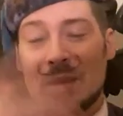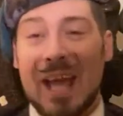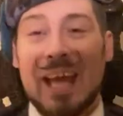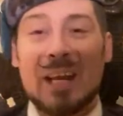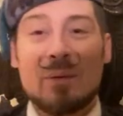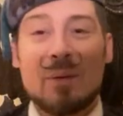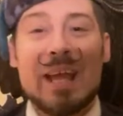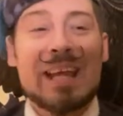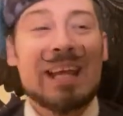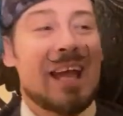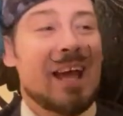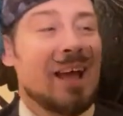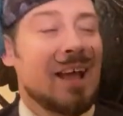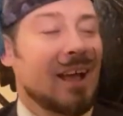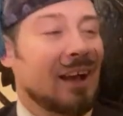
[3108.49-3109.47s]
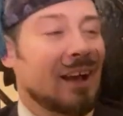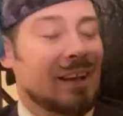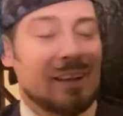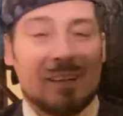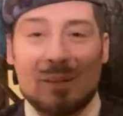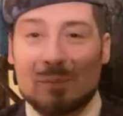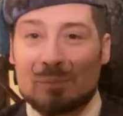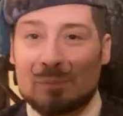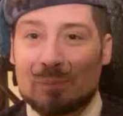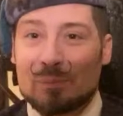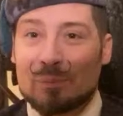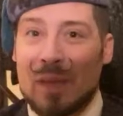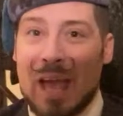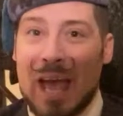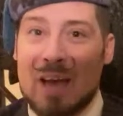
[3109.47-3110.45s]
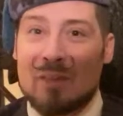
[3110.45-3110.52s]
Anyway,
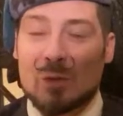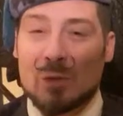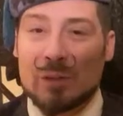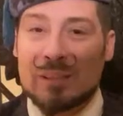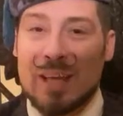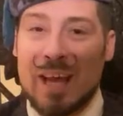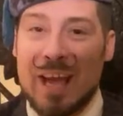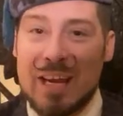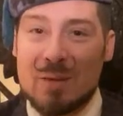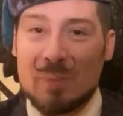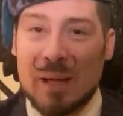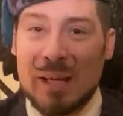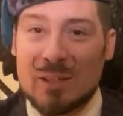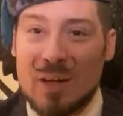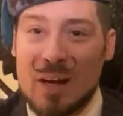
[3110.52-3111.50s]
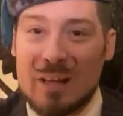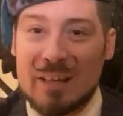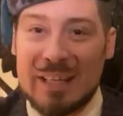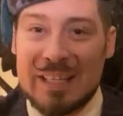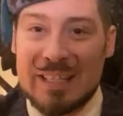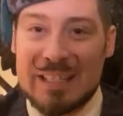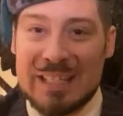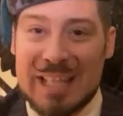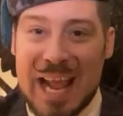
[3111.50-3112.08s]
have a good night, my darlings.